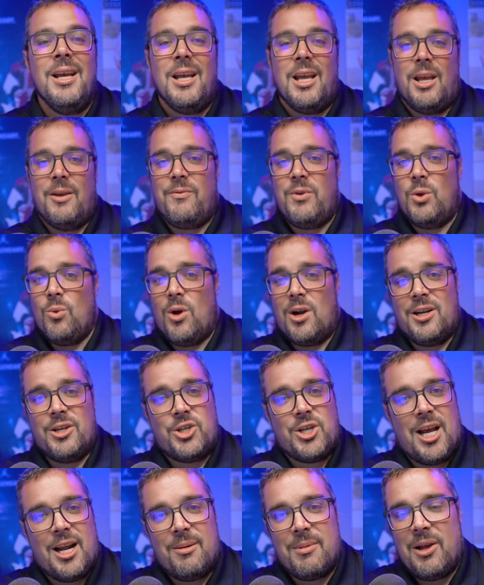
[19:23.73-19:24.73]
If you want to
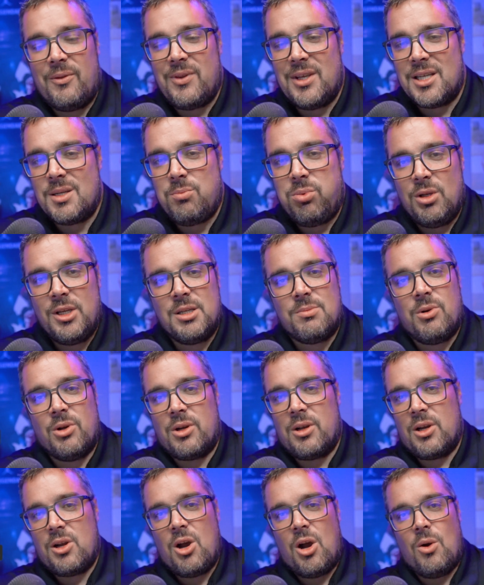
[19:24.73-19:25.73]
chat about this, please
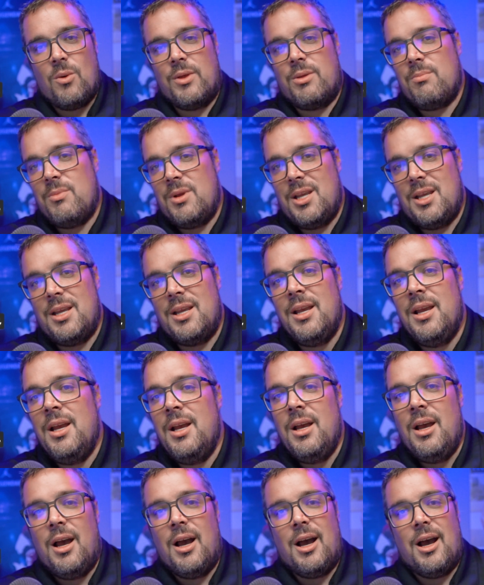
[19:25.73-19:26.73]
book a call with me.
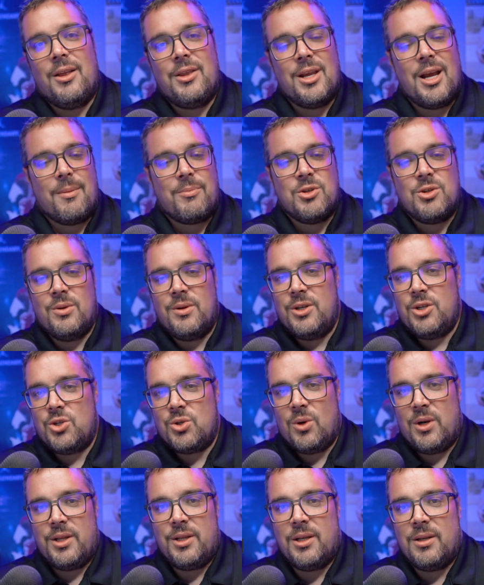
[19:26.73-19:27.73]
The opportunity to
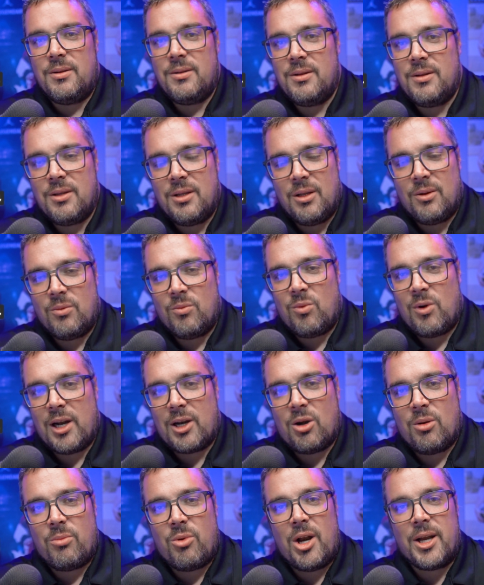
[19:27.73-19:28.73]
join the
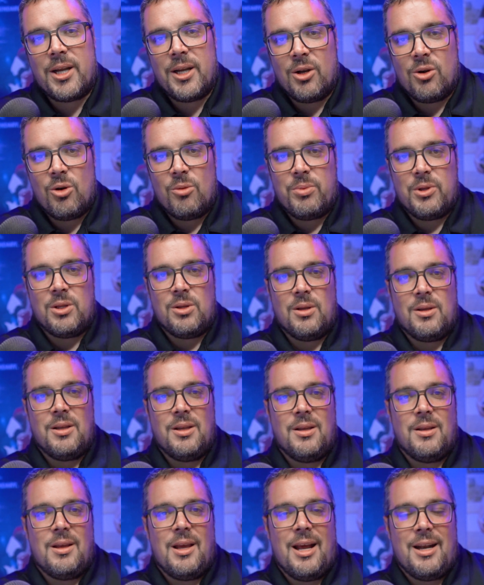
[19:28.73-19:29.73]
record-breaking group
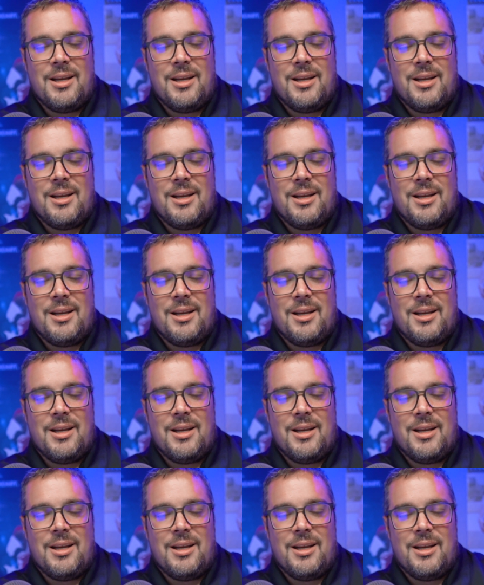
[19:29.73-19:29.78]
at